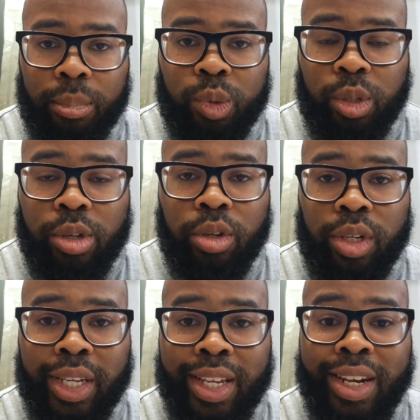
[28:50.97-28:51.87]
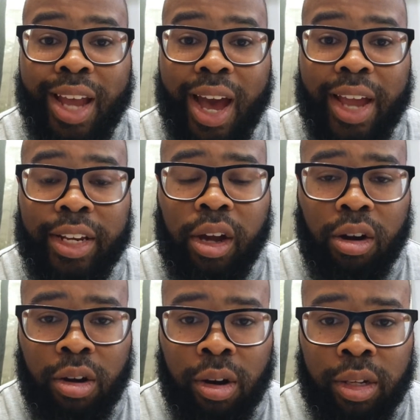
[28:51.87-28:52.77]
So you're going to get 9
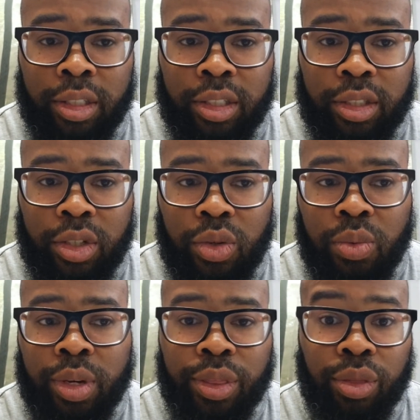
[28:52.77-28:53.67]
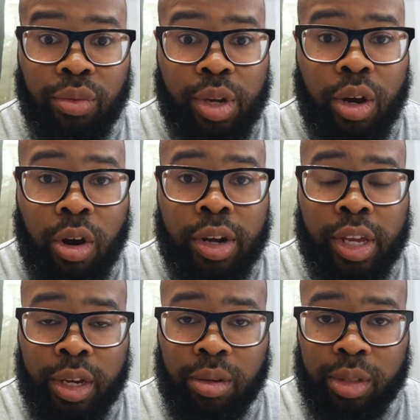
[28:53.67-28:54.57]
cards with 3 hard
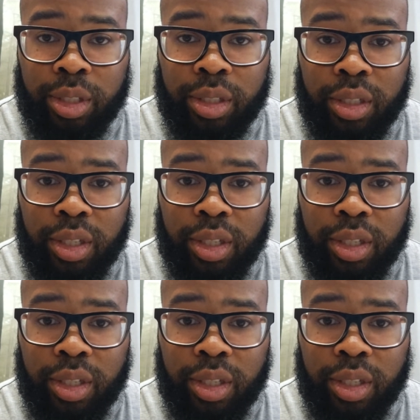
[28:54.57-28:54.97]
inquiries.